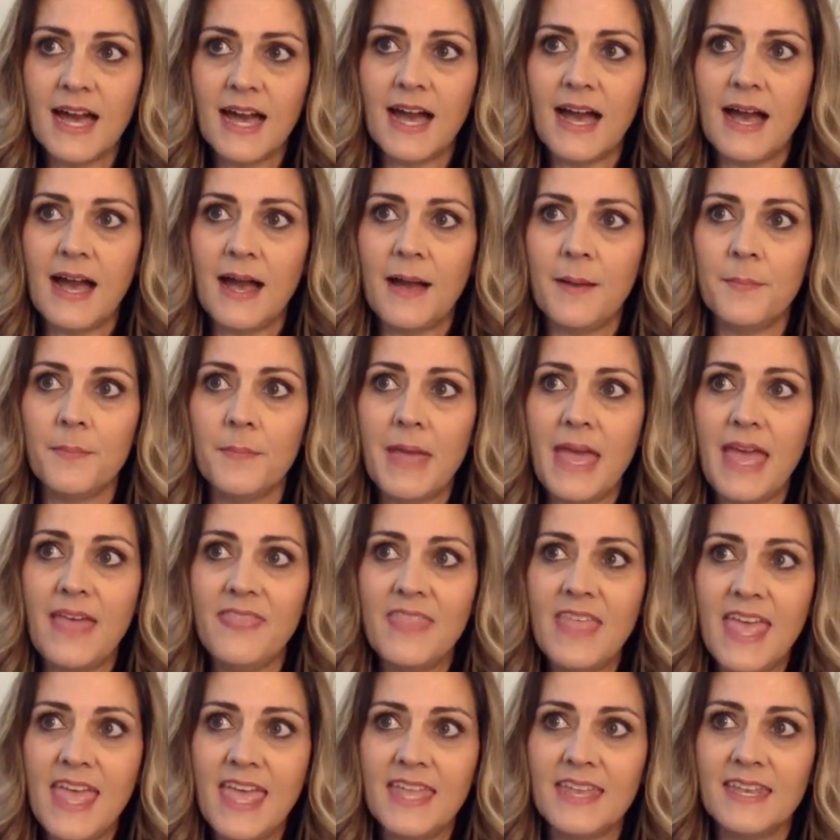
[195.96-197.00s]

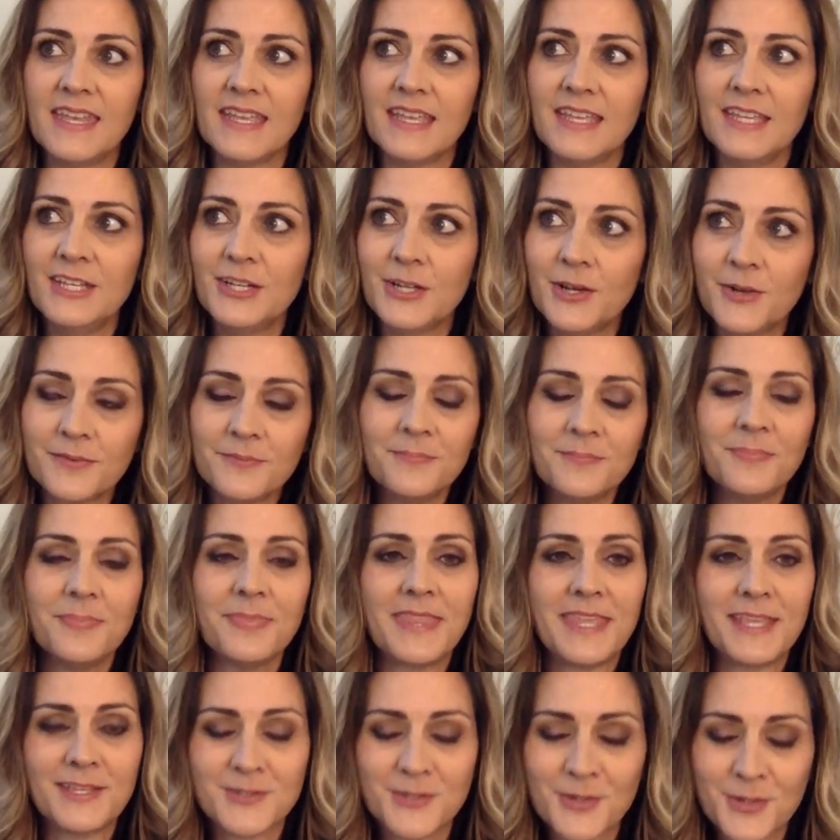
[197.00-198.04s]
And then,
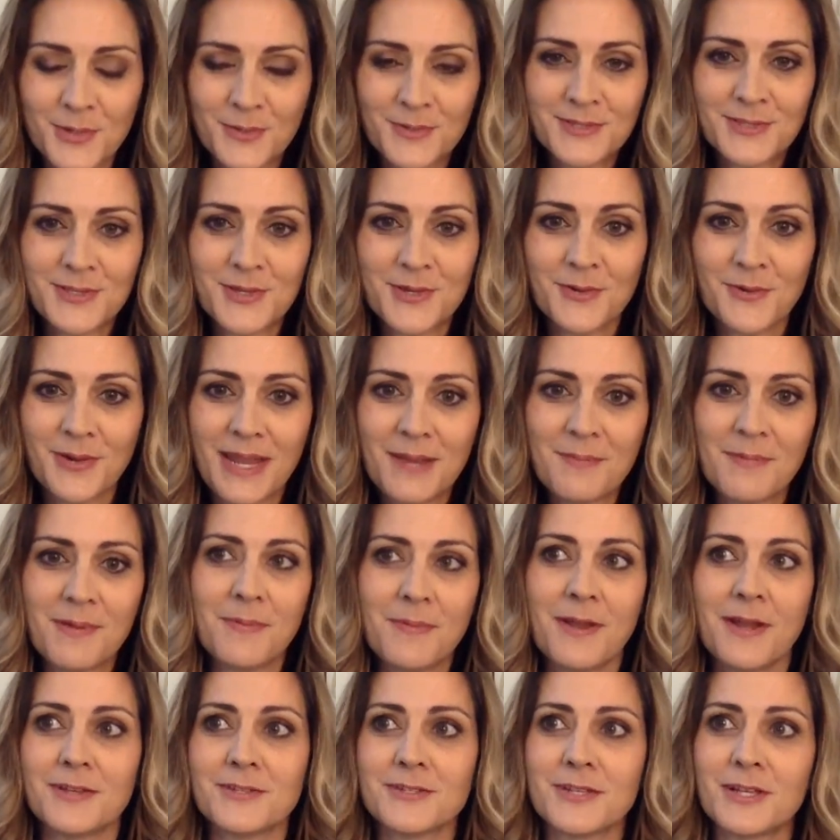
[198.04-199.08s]
things don't always go great. My
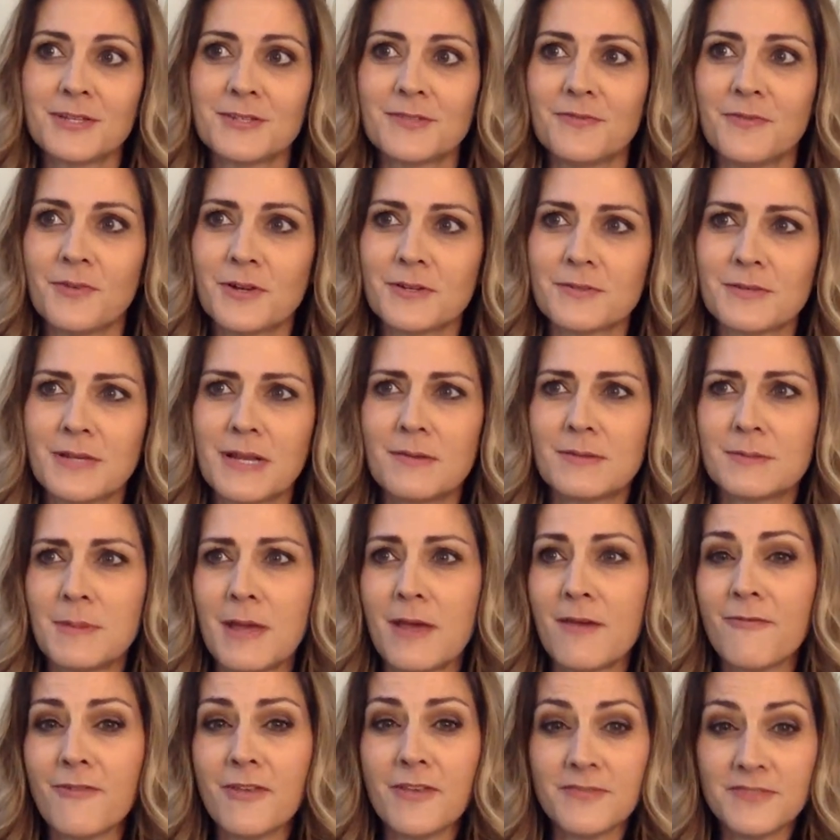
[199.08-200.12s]
parents got divorced when I was
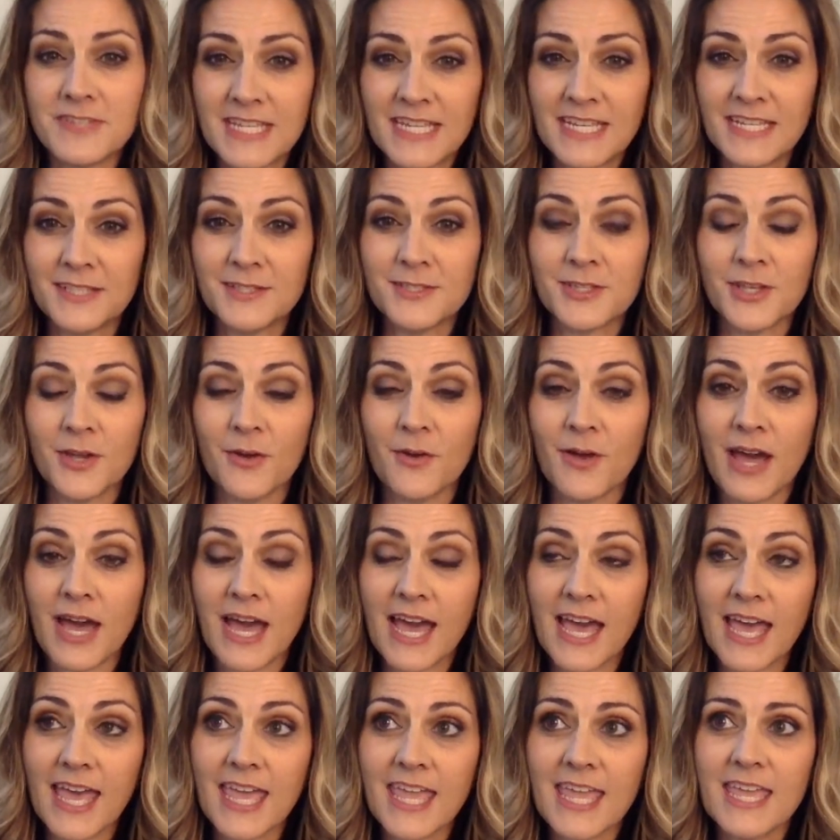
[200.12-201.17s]
about 15. So
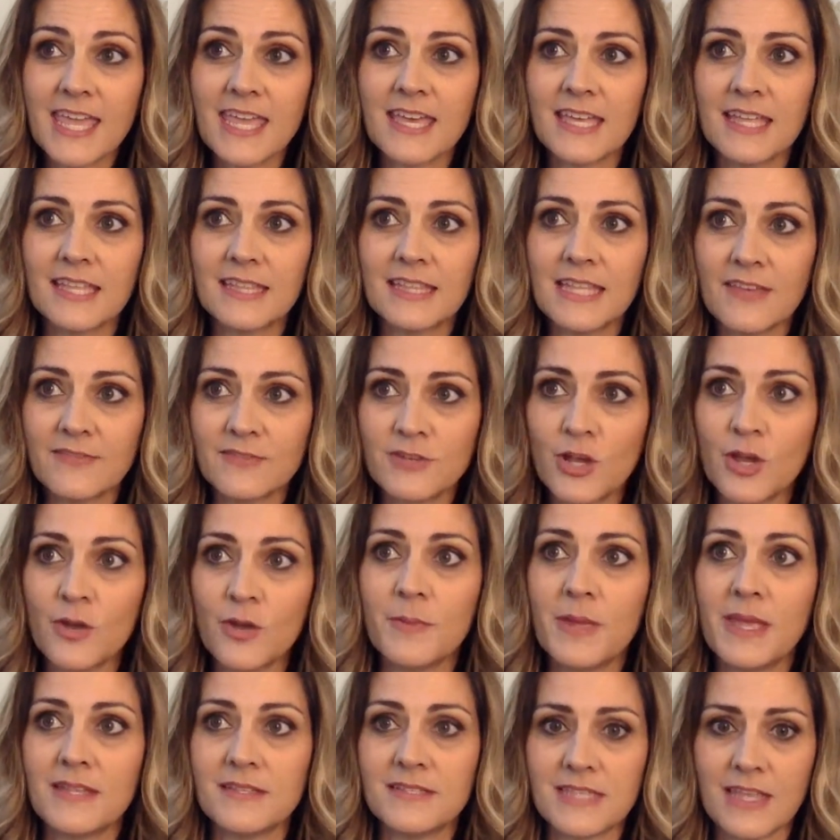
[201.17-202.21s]
I left
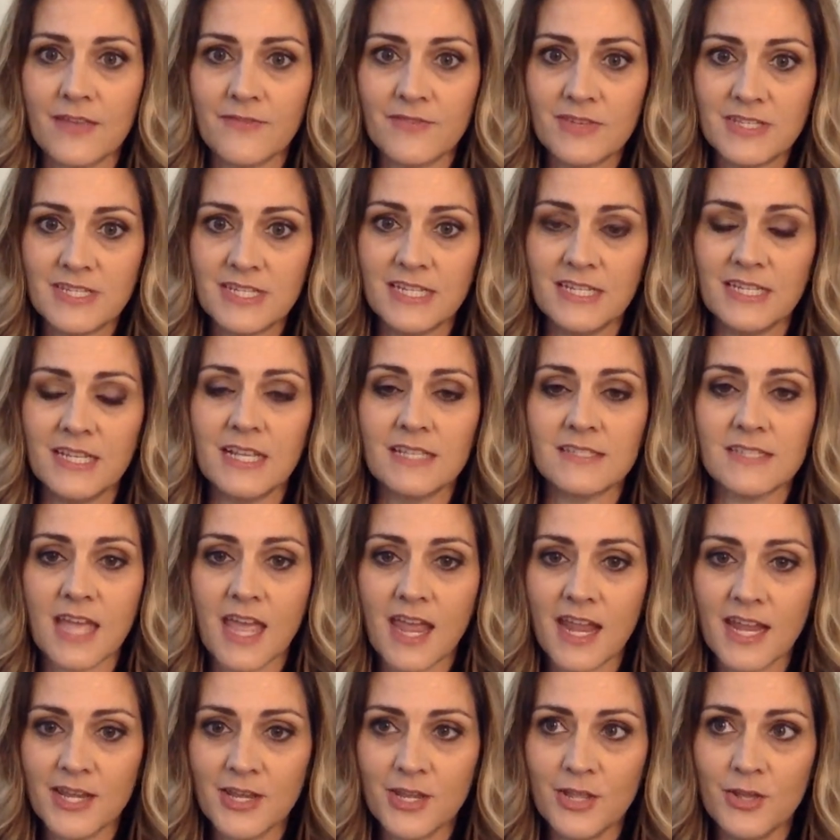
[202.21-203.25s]
home at 17 because
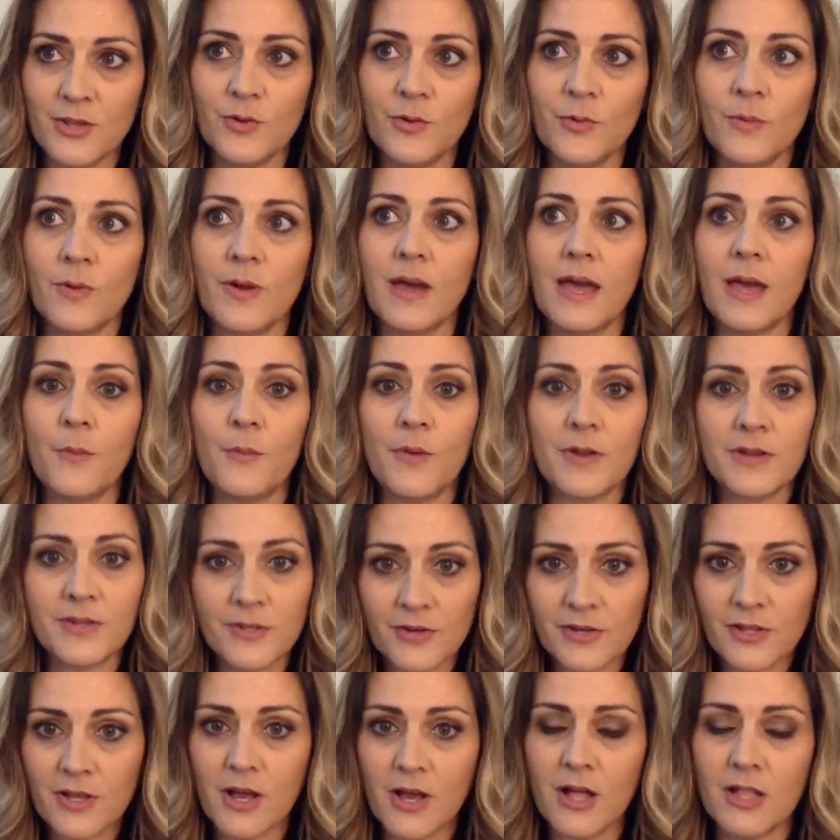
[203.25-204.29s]
I knew I wanted to
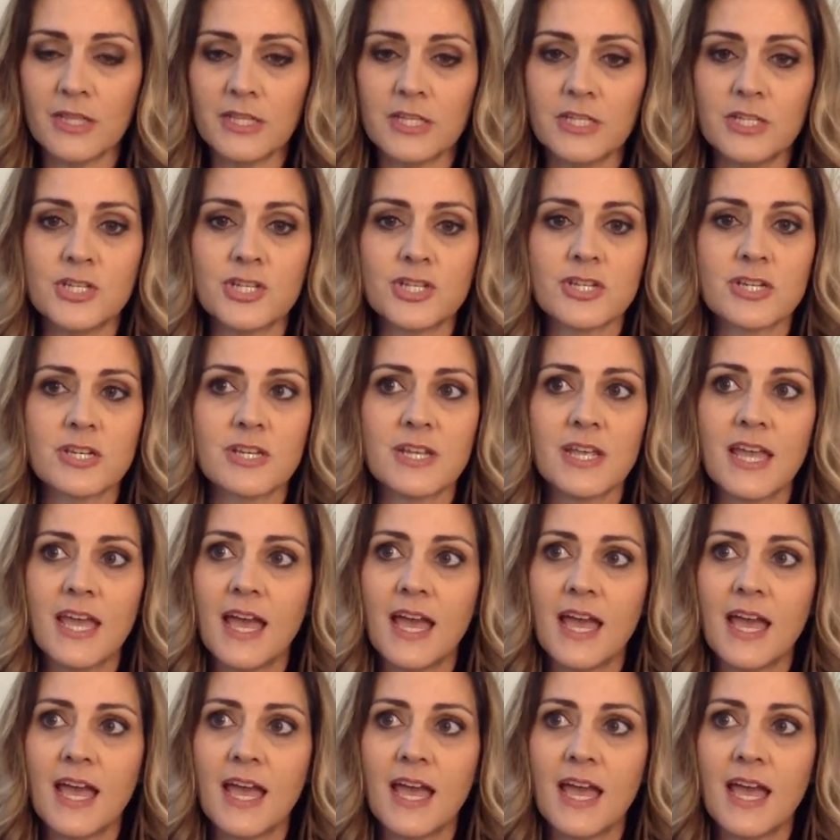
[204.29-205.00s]
go to college.